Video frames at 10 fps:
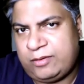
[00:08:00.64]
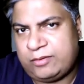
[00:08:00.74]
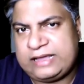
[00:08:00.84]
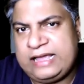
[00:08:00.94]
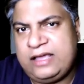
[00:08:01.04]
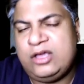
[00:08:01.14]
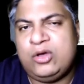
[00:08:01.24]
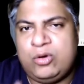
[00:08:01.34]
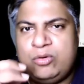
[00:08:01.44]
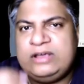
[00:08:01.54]
Okay,
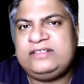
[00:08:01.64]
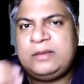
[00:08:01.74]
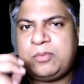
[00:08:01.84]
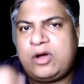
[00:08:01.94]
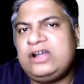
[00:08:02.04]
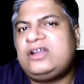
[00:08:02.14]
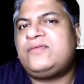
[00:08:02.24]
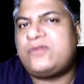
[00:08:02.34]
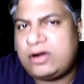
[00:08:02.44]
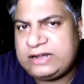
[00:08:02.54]
who is the point
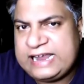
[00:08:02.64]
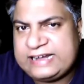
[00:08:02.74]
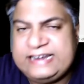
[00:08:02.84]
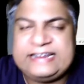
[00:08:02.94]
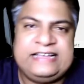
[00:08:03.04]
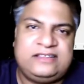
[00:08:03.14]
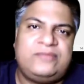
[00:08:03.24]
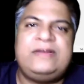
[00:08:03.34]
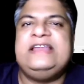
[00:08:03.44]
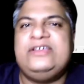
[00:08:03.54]
of contact in case
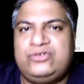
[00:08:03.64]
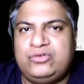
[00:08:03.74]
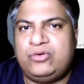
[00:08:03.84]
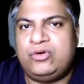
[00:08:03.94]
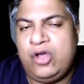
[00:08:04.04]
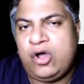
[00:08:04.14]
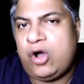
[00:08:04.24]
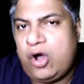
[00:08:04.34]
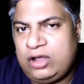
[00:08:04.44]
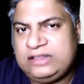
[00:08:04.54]
of any issue?
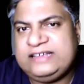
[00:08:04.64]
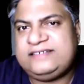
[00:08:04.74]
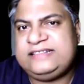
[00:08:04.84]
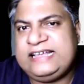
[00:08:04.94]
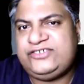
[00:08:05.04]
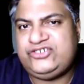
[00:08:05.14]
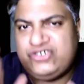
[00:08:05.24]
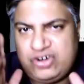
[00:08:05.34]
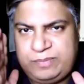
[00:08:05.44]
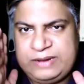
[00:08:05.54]
All these things
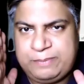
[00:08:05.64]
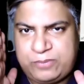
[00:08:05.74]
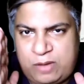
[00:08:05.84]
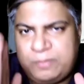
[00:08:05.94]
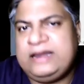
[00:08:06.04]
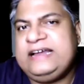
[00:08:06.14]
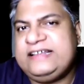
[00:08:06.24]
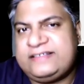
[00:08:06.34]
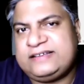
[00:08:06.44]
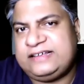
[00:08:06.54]
should be properly
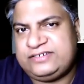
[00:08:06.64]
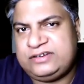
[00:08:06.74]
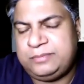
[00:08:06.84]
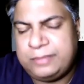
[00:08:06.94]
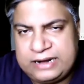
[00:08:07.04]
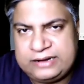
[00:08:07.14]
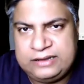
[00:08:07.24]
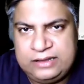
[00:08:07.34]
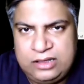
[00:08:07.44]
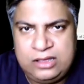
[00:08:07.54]
discussed. But
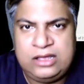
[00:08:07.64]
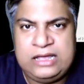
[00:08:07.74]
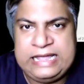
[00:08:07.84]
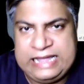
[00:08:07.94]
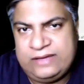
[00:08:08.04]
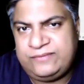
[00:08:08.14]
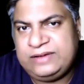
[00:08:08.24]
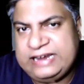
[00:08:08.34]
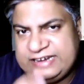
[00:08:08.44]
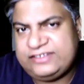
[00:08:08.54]
if
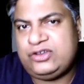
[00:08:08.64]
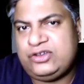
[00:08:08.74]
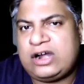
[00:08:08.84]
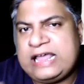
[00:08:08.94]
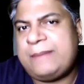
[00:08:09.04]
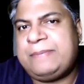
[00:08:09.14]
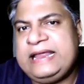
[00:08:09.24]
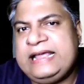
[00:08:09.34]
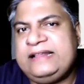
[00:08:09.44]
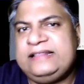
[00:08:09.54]
it is not
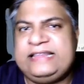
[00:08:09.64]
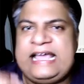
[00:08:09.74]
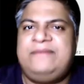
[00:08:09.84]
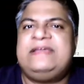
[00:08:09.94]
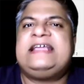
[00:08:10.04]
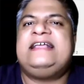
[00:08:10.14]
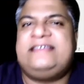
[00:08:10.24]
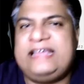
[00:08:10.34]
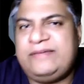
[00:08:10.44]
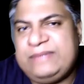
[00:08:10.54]
happening, then we can
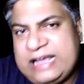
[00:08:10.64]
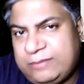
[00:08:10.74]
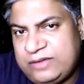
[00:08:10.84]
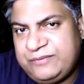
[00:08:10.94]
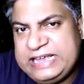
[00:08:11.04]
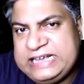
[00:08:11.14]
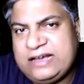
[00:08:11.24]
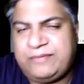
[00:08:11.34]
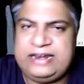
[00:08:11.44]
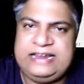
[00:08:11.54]
say we have the weak
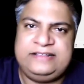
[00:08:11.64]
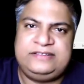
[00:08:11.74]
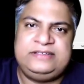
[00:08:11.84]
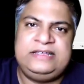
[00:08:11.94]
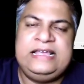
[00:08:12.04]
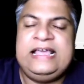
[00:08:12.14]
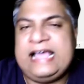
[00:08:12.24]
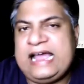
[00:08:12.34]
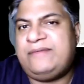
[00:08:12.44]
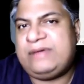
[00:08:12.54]
governance.
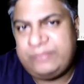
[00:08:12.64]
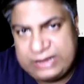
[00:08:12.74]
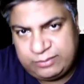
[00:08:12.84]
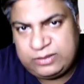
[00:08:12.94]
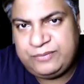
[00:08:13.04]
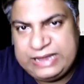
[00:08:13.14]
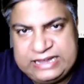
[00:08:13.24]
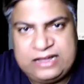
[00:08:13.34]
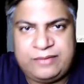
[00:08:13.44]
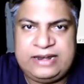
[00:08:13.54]
And when we have the
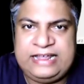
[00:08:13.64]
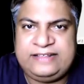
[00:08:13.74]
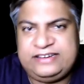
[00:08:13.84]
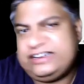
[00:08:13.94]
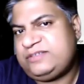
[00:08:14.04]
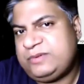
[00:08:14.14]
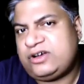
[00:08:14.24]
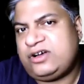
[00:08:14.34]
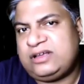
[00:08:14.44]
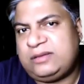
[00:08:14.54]
weak governance, it is
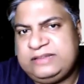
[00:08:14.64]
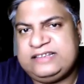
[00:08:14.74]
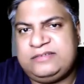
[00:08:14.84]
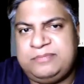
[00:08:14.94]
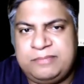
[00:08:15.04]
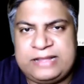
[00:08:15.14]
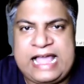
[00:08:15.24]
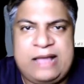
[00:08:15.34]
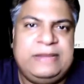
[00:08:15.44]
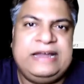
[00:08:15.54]
because of this
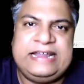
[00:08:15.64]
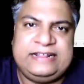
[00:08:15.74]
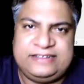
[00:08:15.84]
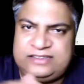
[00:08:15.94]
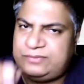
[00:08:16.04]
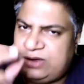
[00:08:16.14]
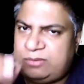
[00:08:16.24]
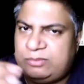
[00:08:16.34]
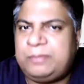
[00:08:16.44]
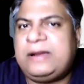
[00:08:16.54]
CAB meeting. This is one
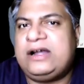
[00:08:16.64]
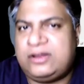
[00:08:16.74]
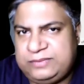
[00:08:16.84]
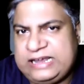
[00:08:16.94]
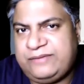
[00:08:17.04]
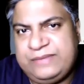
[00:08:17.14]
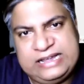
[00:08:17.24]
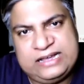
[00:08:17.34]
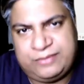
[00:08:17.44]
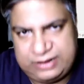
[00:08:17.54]
of the part of that
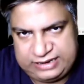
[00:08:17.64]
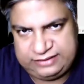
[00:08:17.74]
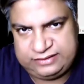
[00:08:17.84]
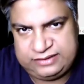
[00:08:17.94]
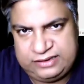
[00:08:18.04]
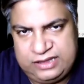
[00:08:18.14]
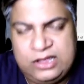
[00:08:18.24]
weak governance.